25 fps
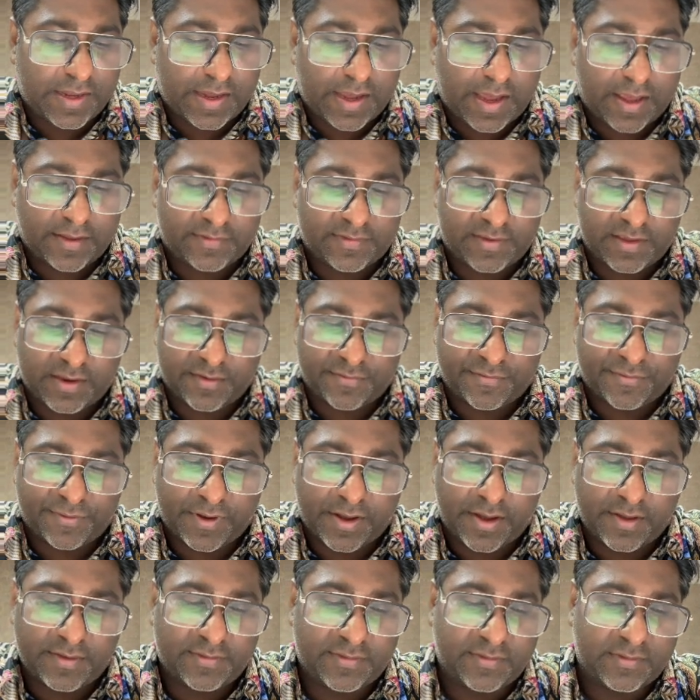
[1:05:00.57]
acid
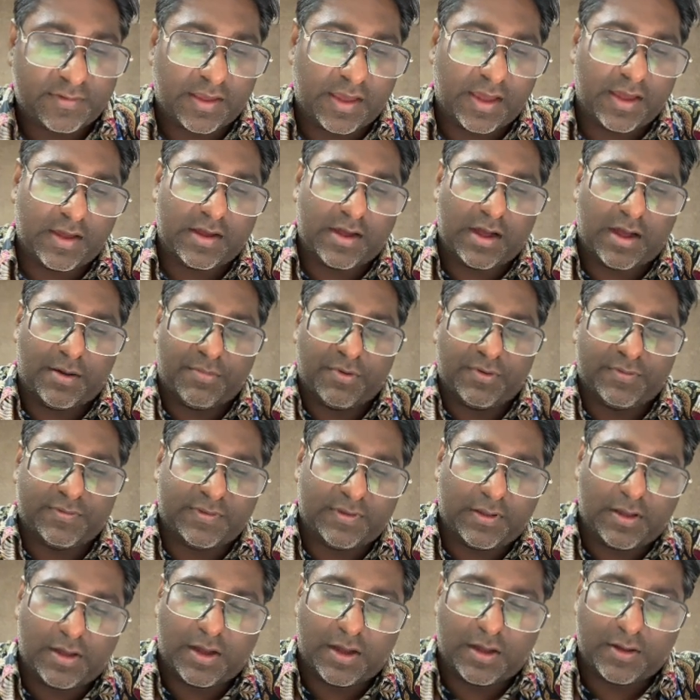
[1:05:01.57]
first. Okay,
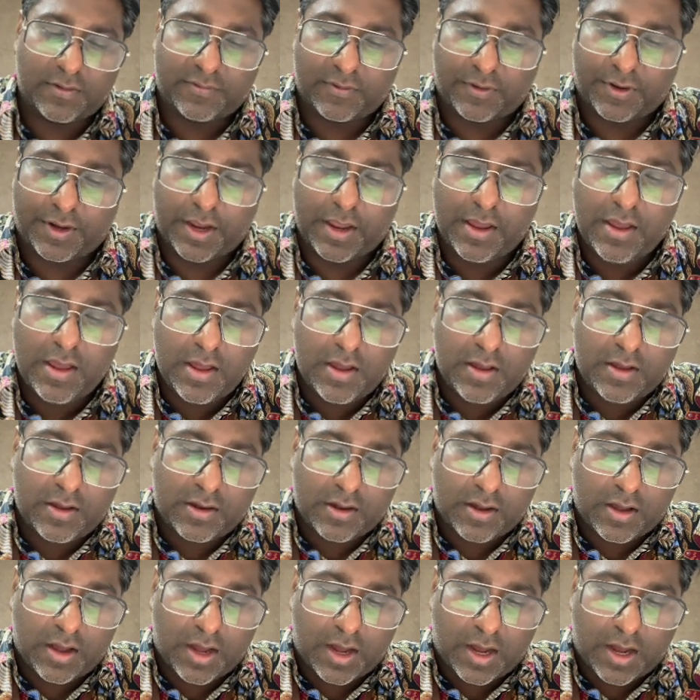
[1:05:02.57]

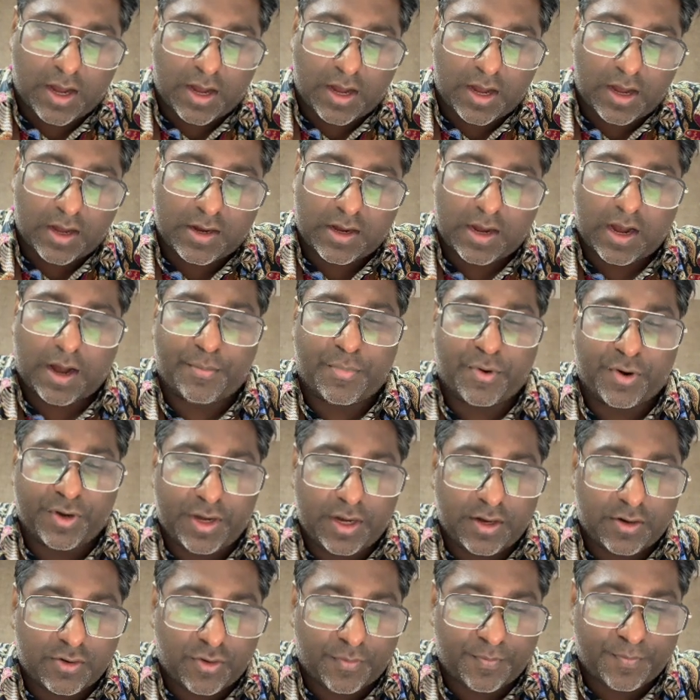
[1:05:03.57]

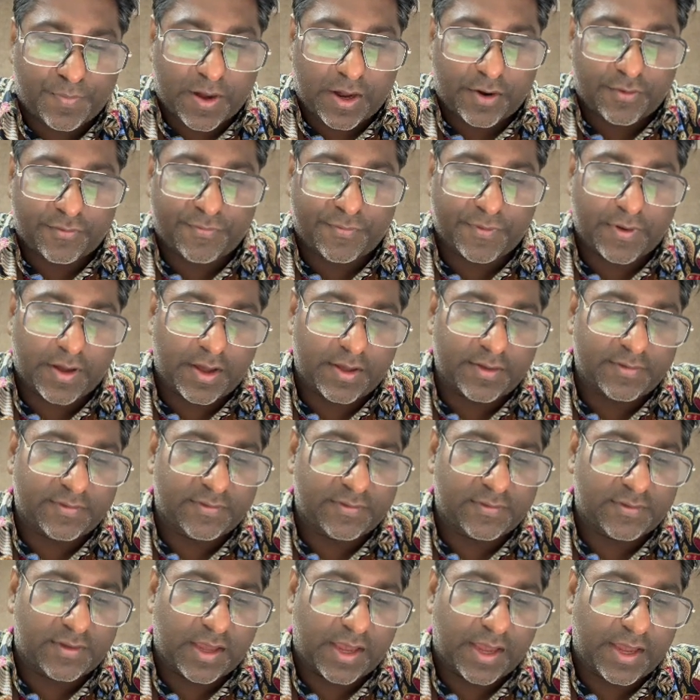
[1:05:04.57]
carbonyl compound
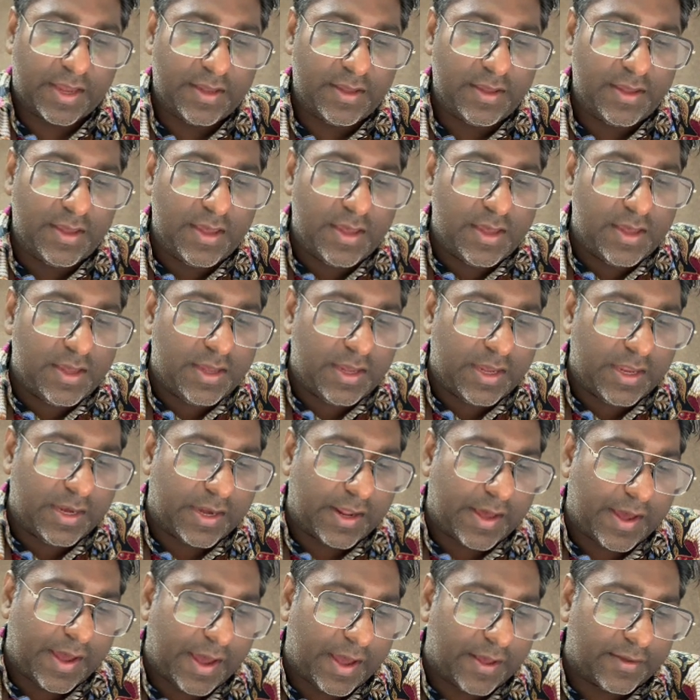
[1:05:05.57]
first. Okay, it
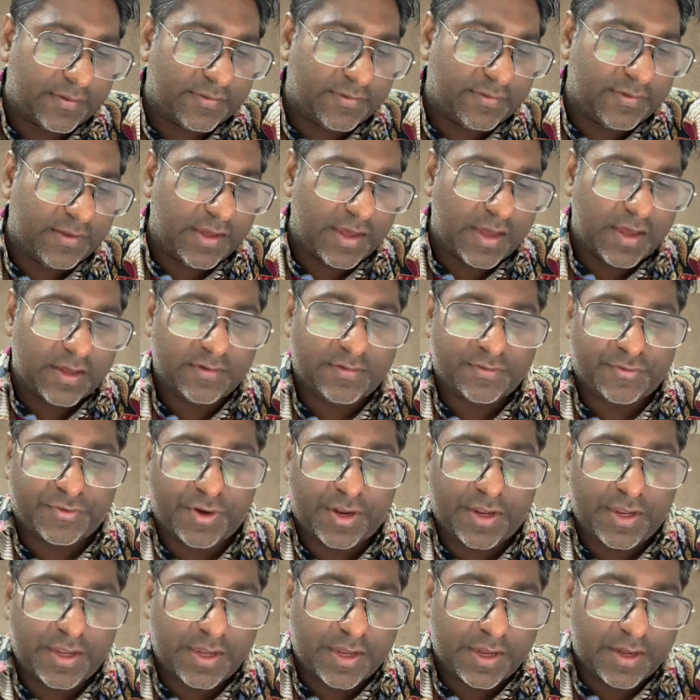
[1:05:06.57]
has
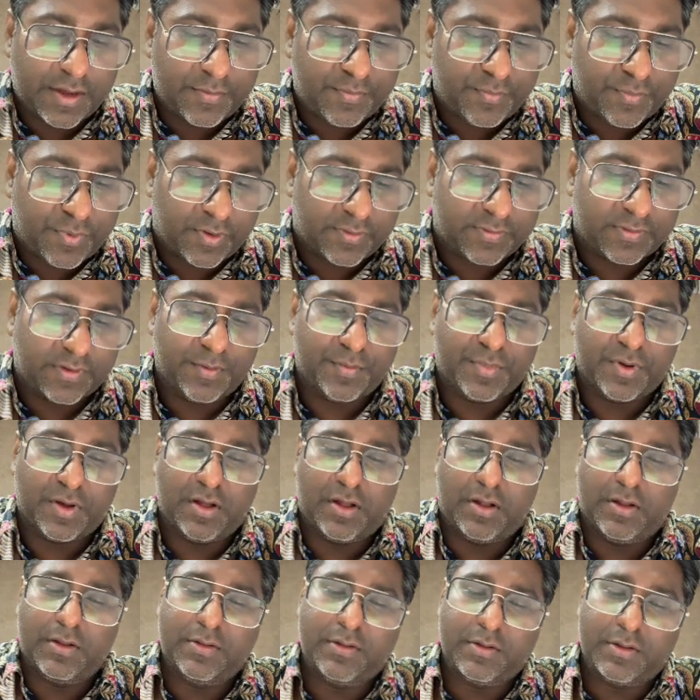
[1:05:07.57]
CH3 here,
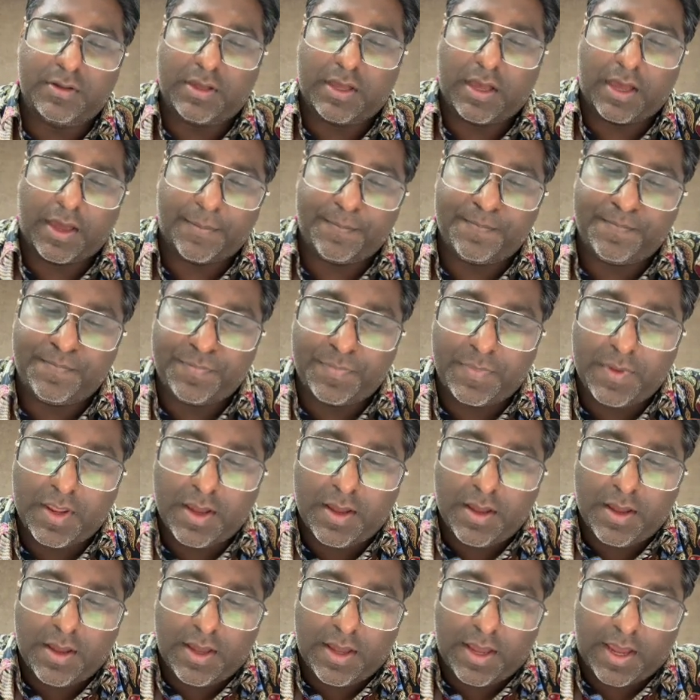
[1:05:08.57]
possible. Okay,
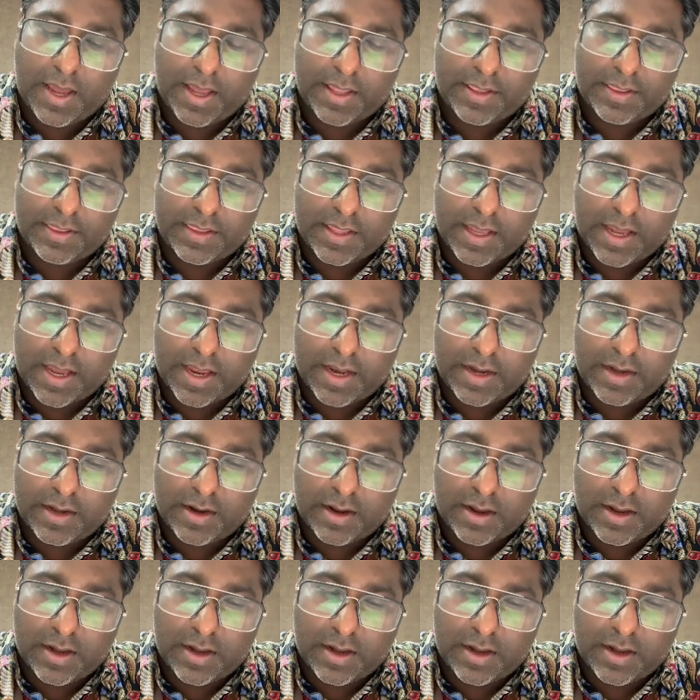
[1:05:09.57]
and then